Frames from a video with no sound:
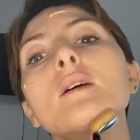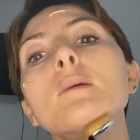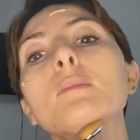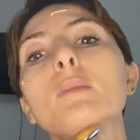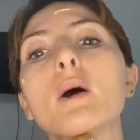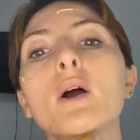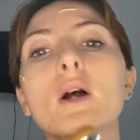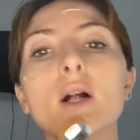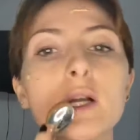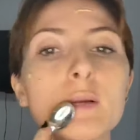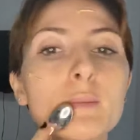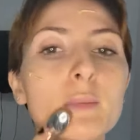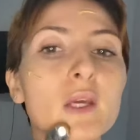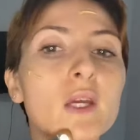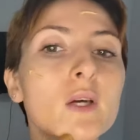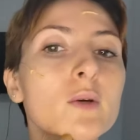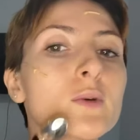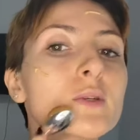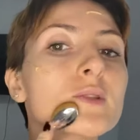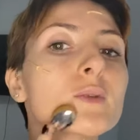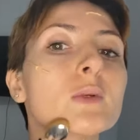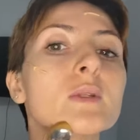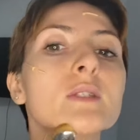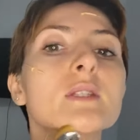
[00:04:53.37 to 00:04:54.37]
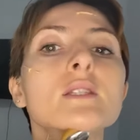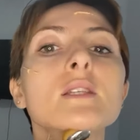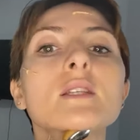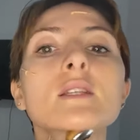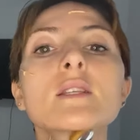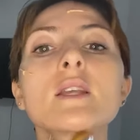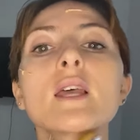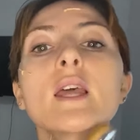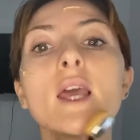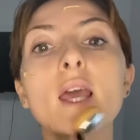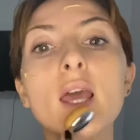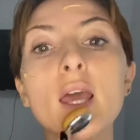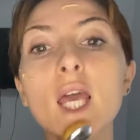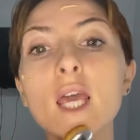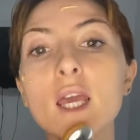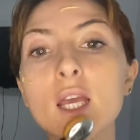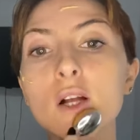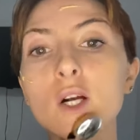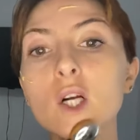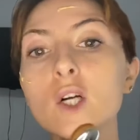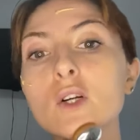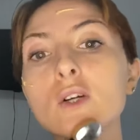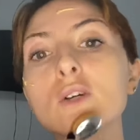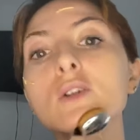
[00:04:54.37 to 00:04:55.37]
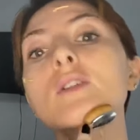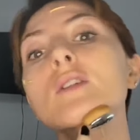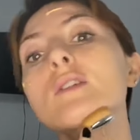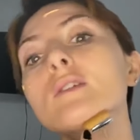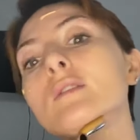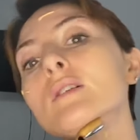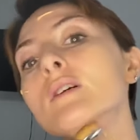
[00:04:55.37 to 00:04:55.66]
part of me always wants to say, hey girl,